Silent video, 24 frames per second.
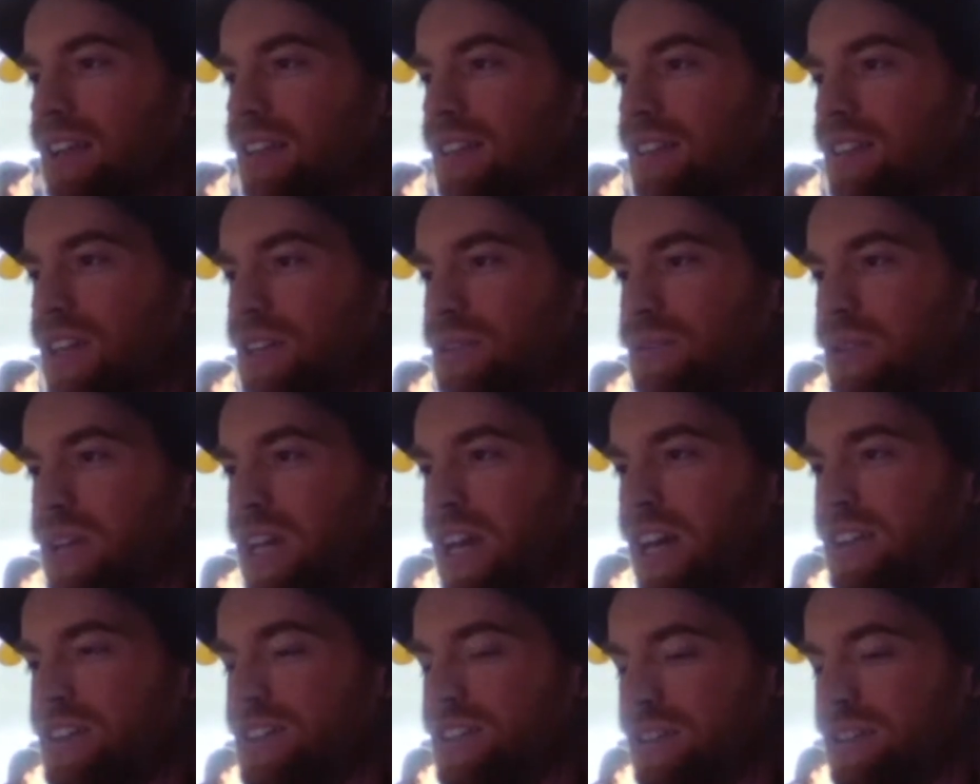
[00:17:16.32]
Like we
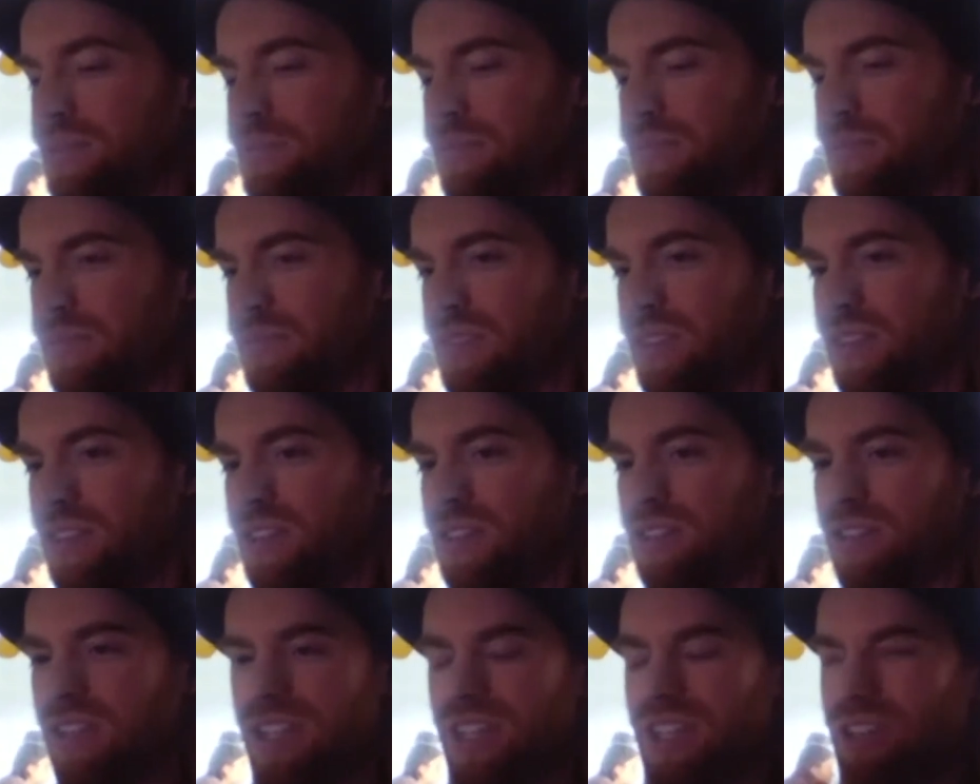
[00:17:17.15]
had some,
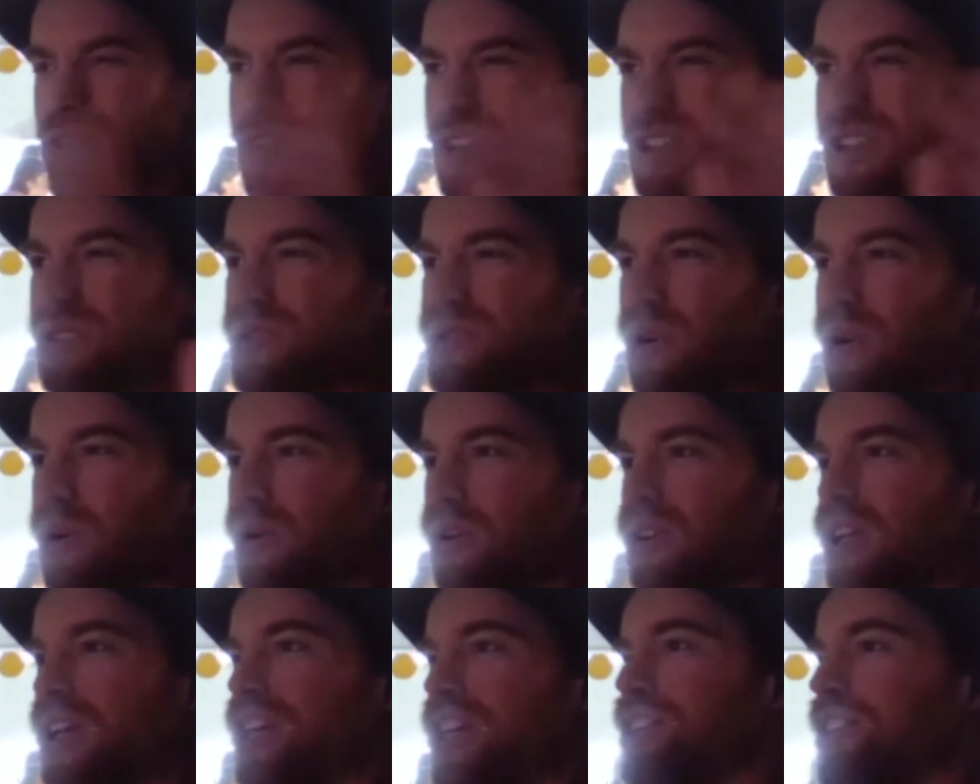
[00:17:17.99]
like you can use
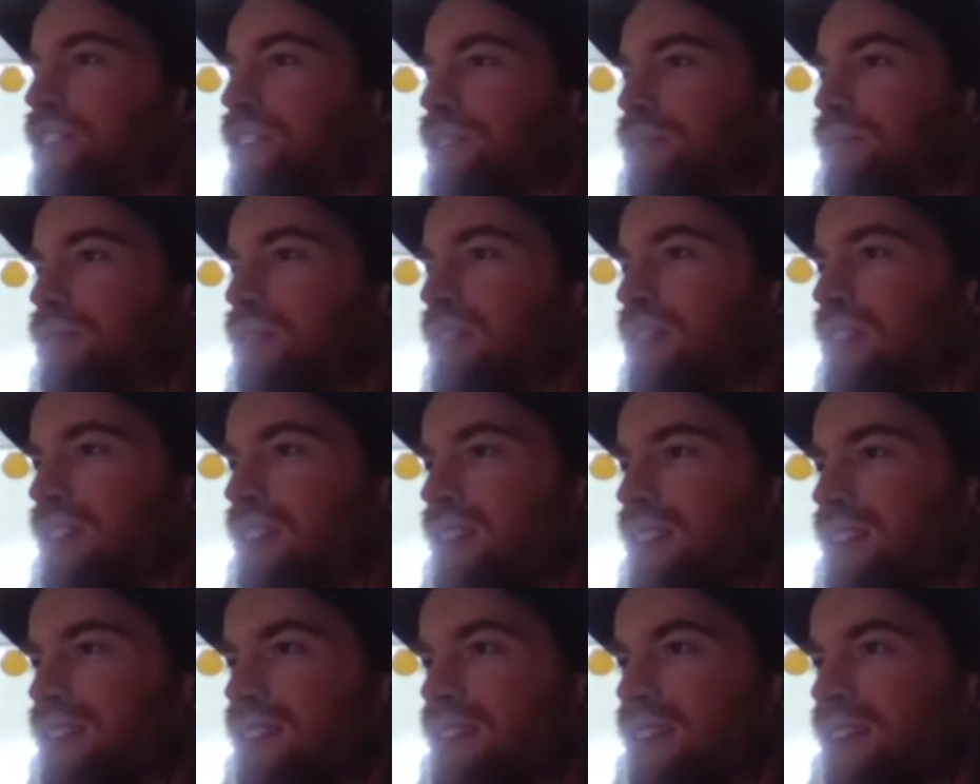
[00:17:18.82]
correlations, for
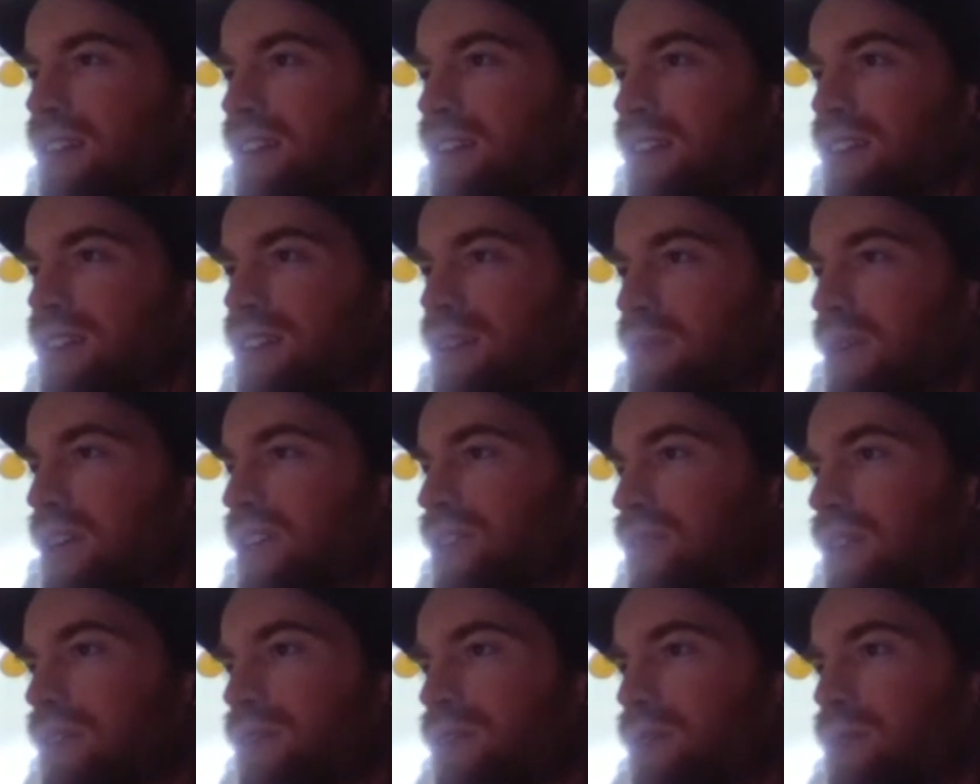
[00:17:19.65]
instance, to
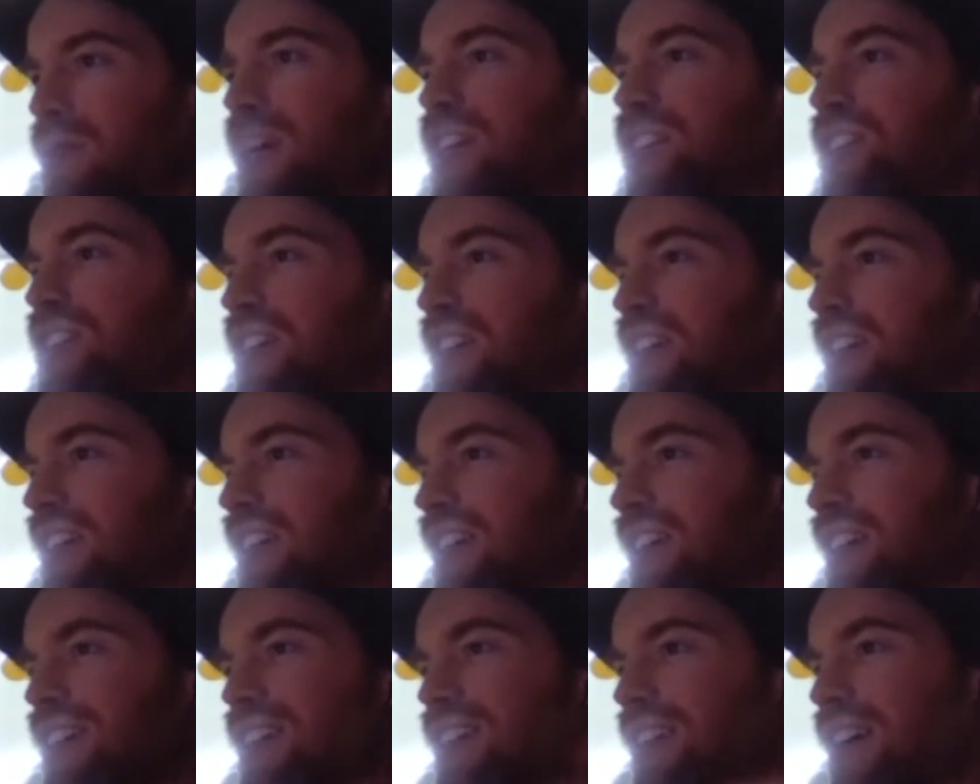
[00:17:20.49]
measure information,
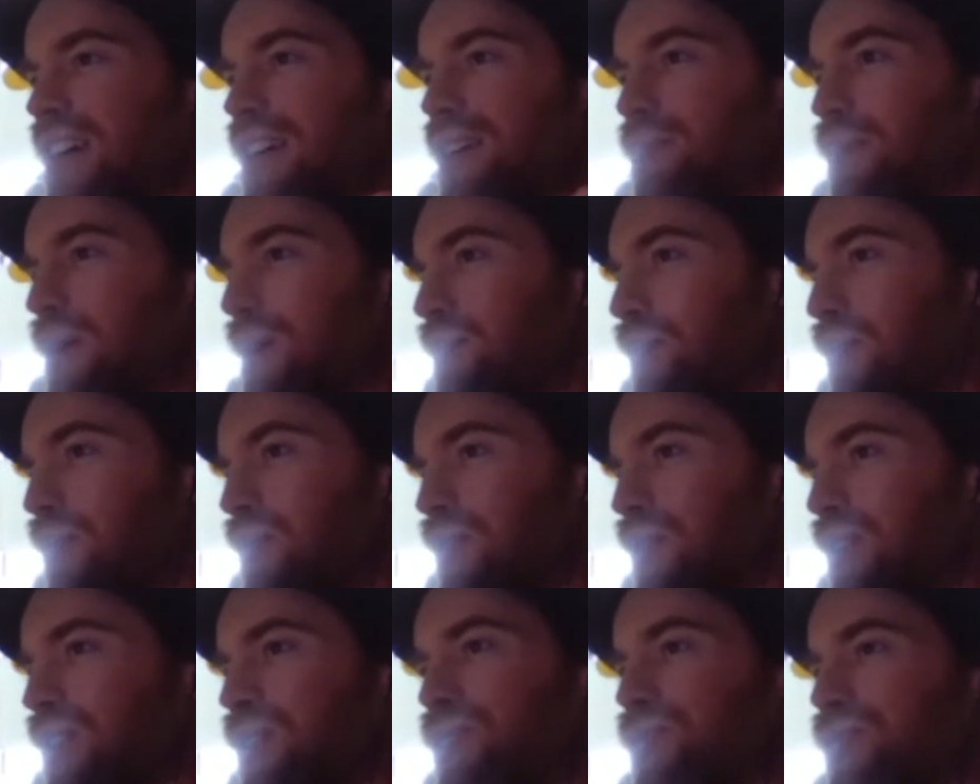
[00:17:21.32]
and like people
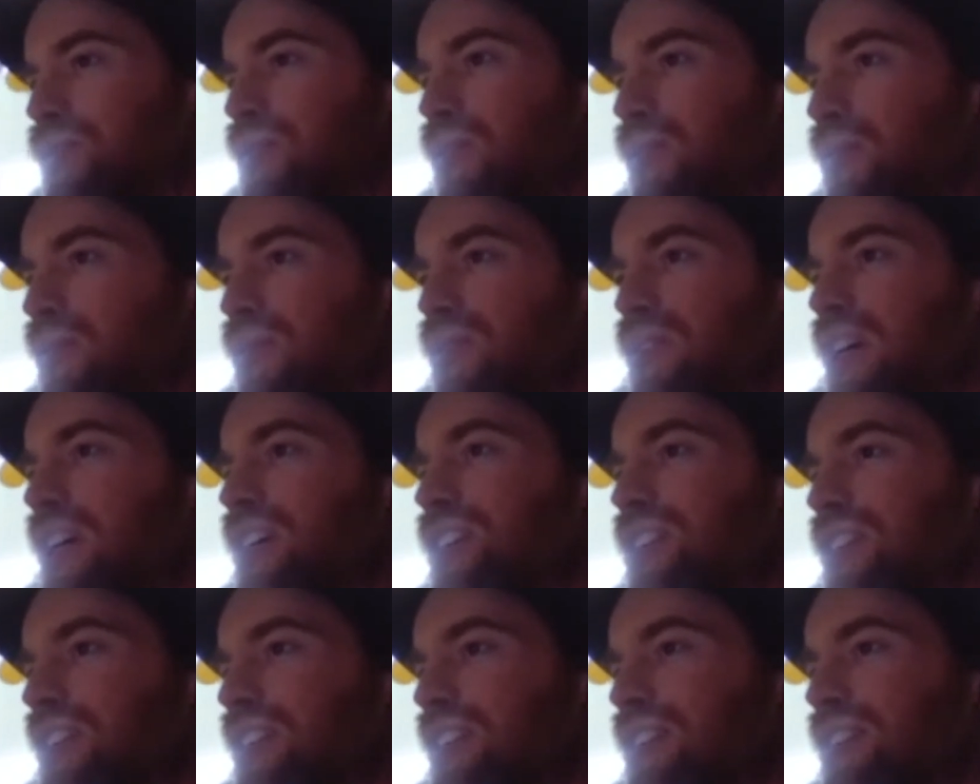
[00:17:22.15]
would use
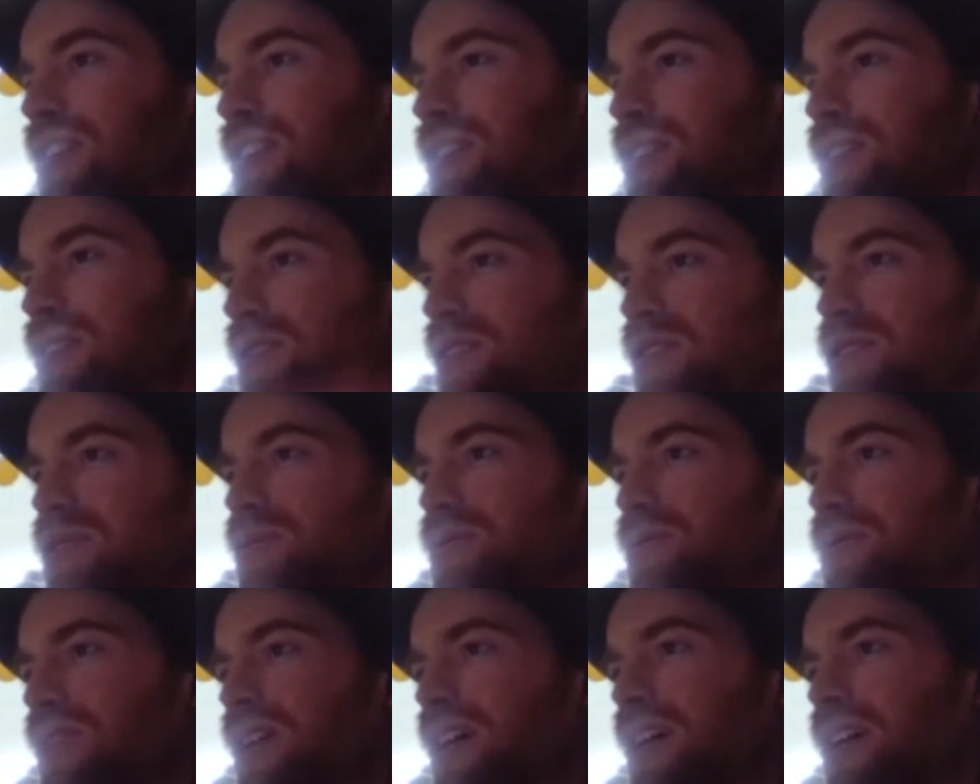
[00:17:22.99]
correlations
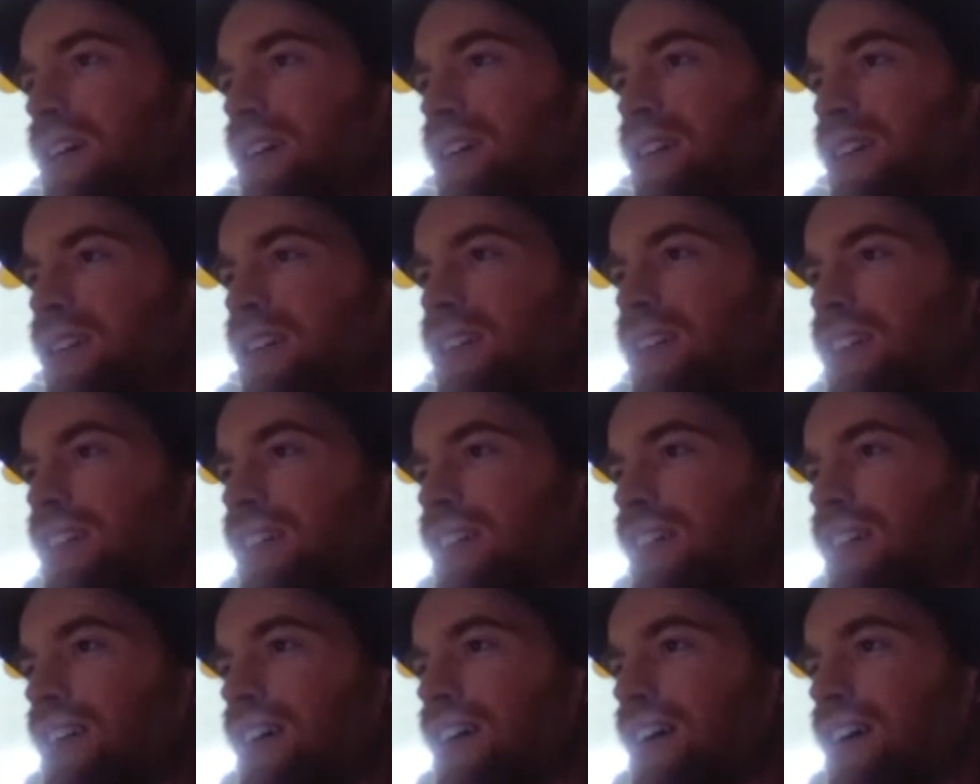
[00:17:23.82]
to like
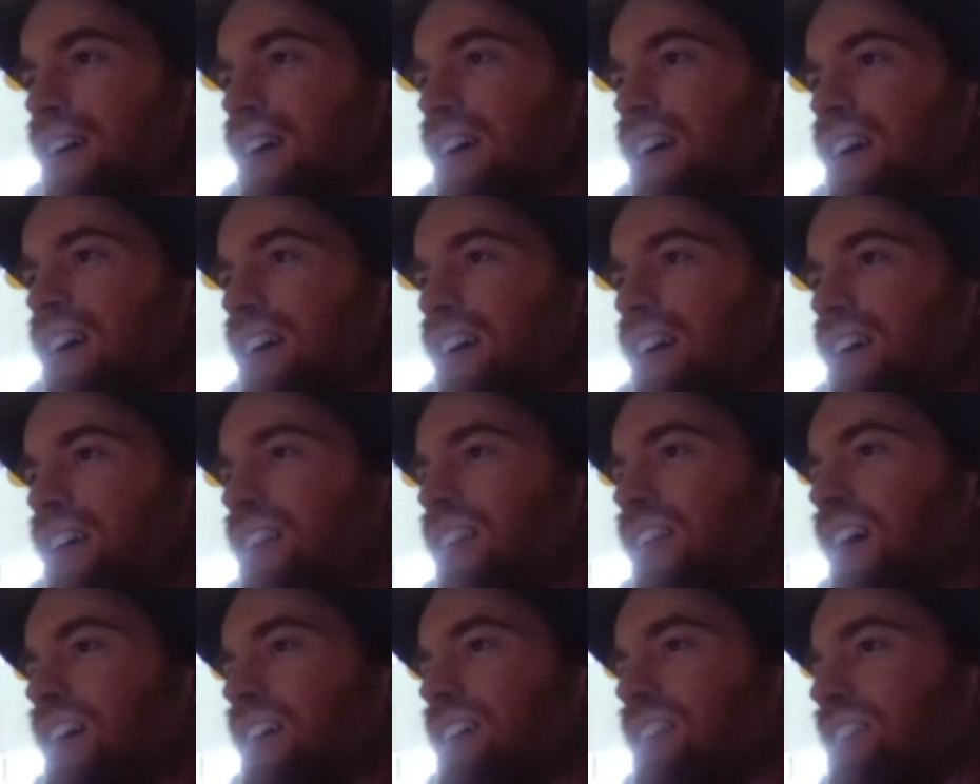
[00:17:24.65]

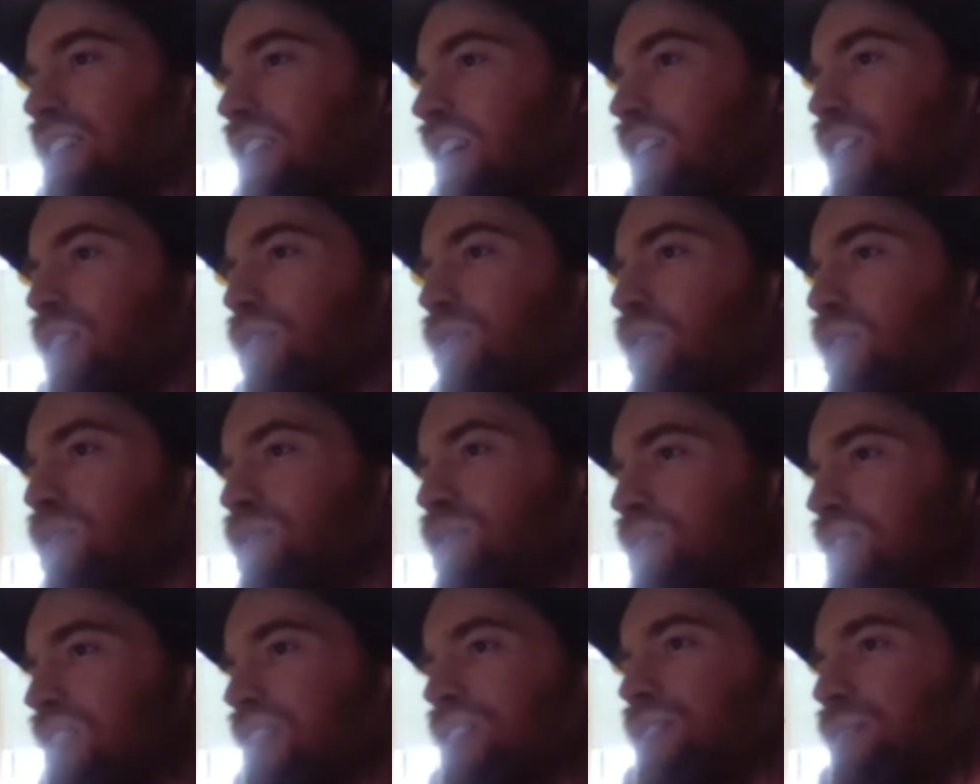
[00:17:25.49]
analyze telephone
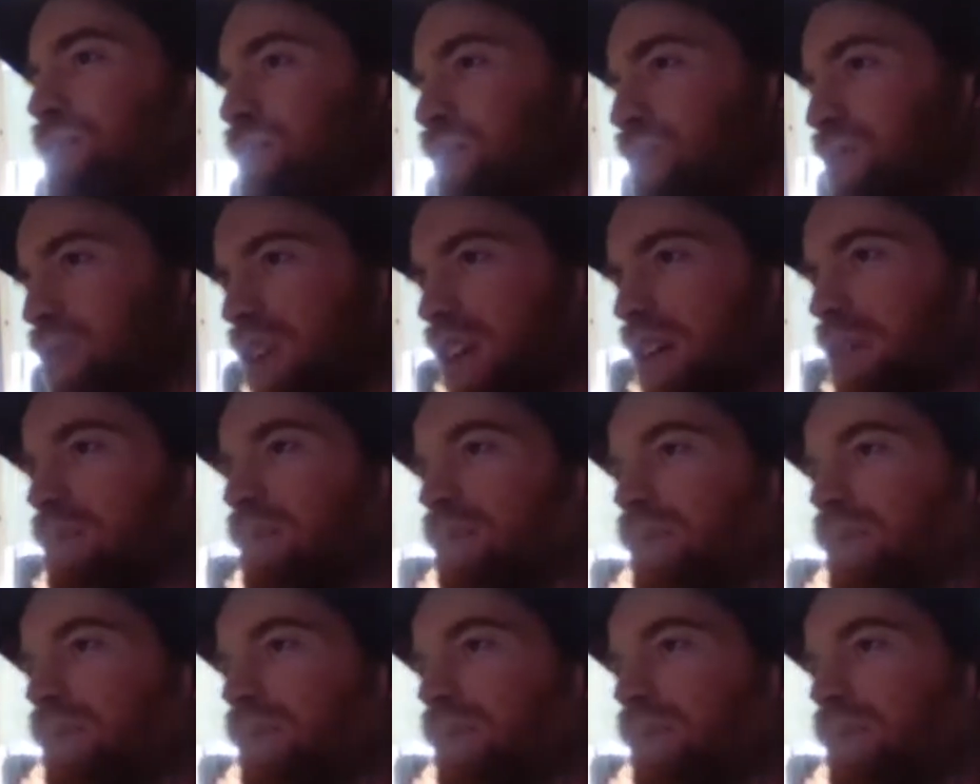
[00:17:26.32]
systems, right?